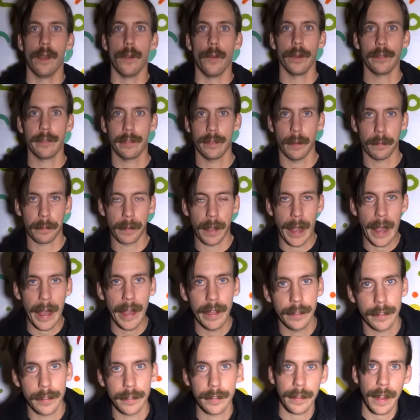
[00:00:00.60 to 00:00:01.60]
What's up,
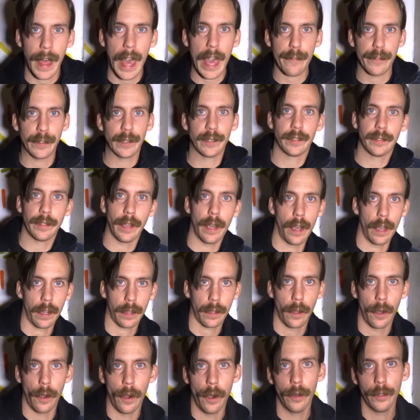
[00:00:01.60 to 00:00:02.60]
guys? It's Laughingstock,